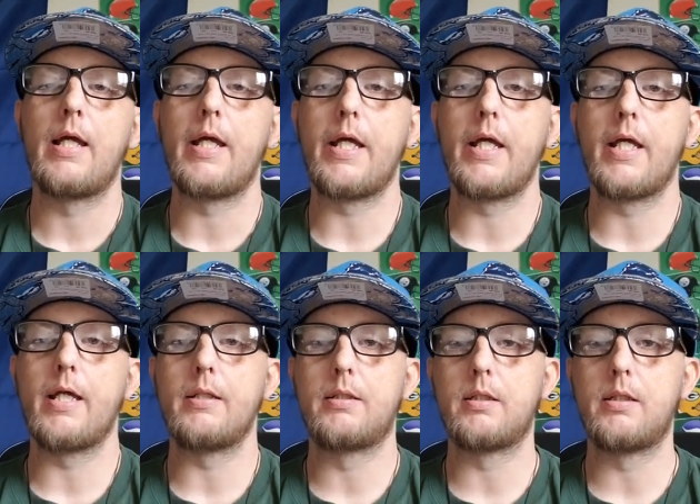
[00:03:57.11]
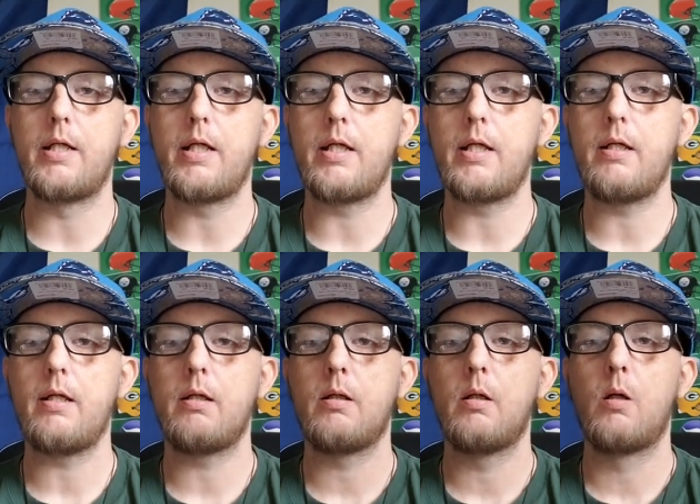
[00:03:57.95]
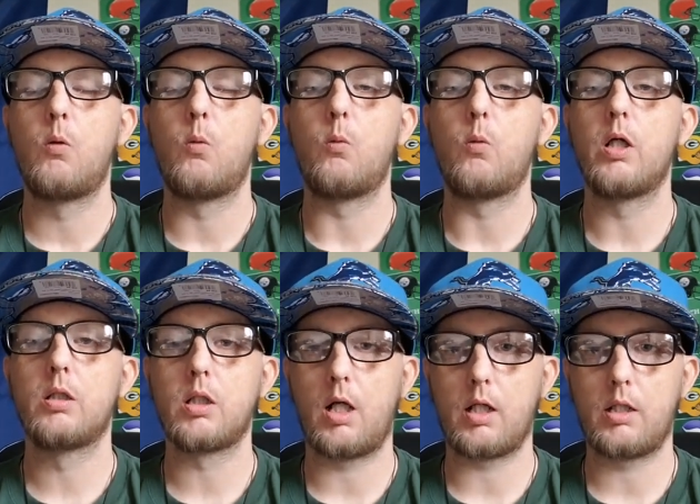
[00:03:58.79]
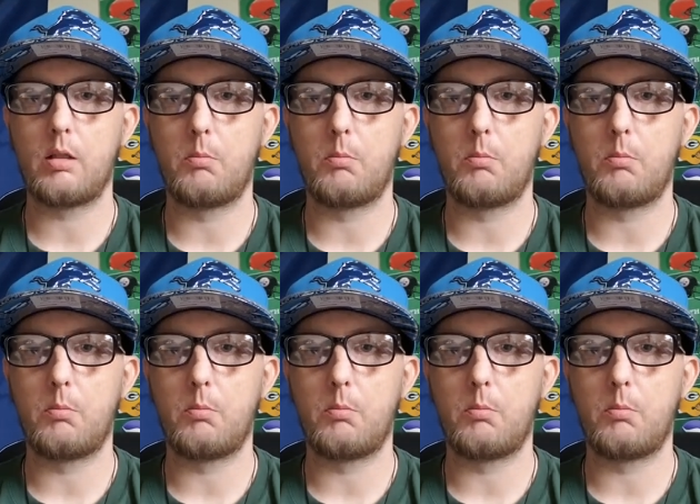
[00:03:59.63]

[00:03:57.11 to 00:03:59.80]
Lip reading: and today we're talking